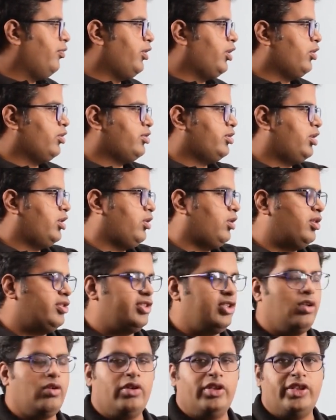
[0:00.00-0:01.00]
because the
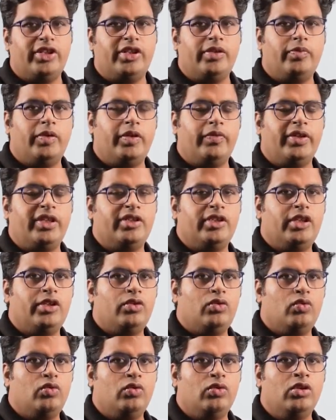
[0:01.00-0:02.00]
non-zero digit between the
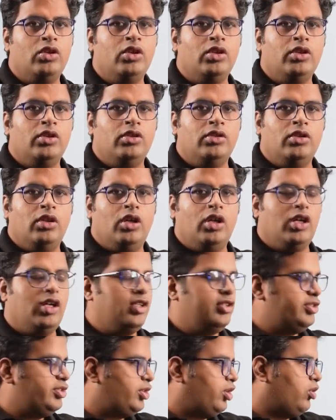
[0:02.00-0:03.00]
two,
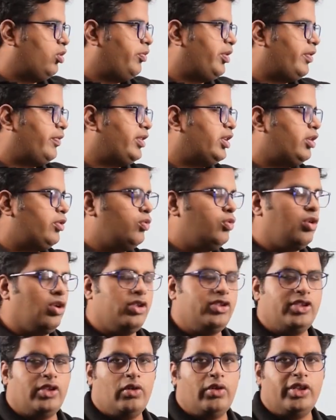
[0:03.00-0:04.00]
0 between the 2
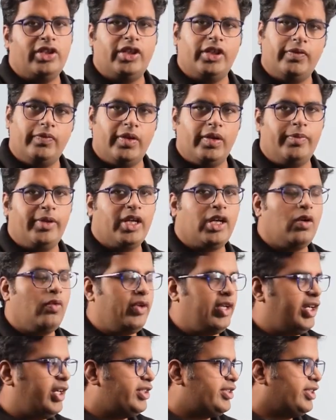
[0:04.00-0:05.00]
non-zero digit will be
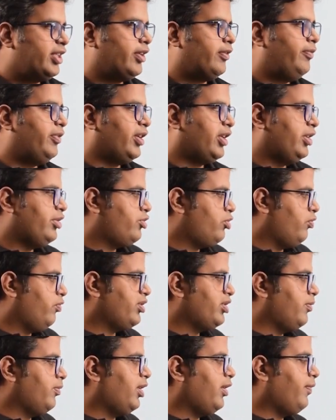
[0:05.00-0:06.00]
counted as significant. So
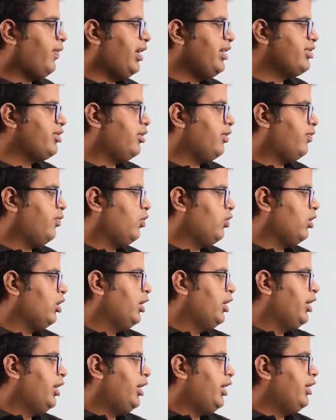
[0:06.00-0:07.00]
simply 504,
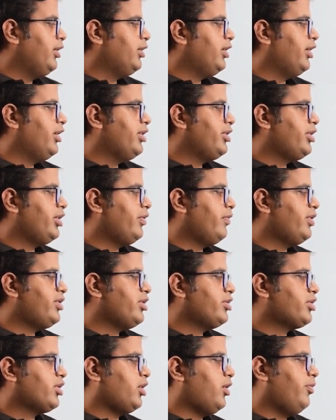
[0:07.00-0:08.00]
and the digit which
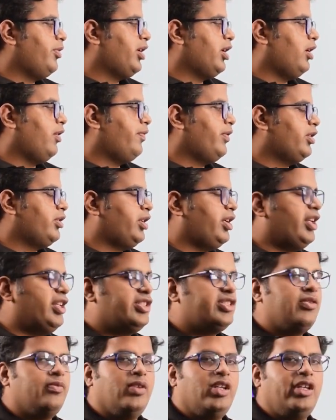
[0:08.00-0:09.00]
is coming after the
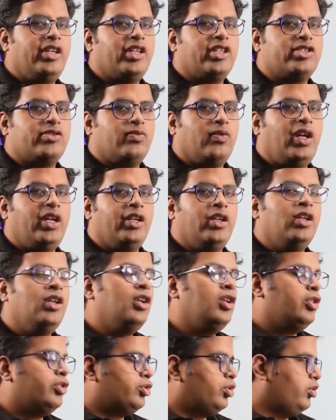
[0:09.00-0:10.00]
decimal, it is 1.
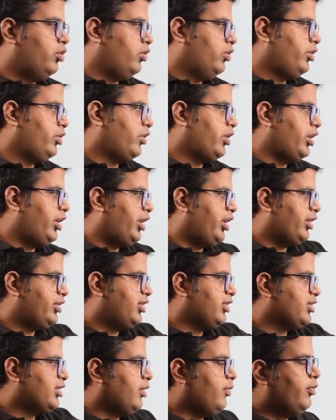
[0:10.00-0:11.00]
So you can take
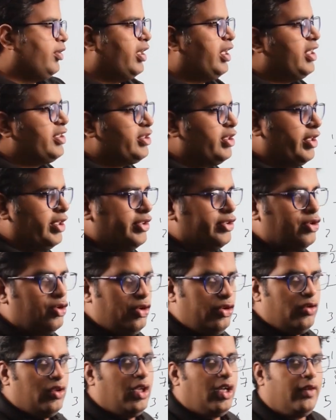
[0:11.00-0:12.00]
this number as it is. So
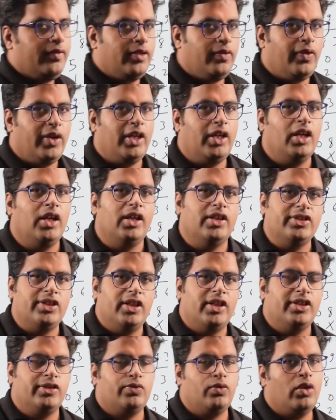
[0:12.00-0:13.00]
you'll have the final
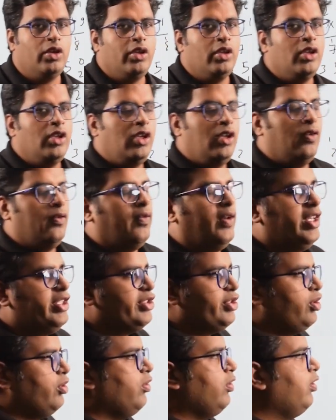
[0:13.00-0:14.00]
answer as what?
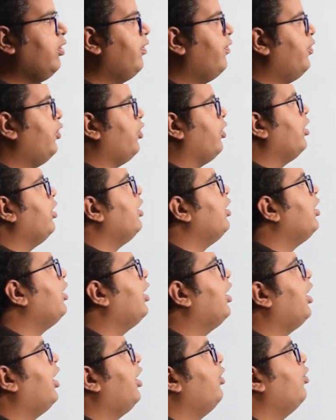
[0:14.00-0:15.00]
504.
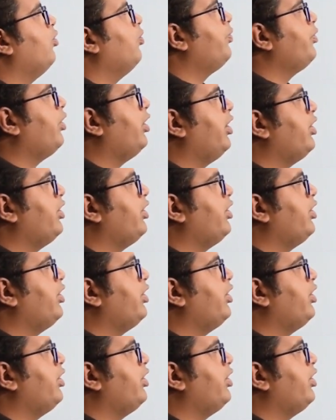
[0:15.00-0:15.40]
I hope you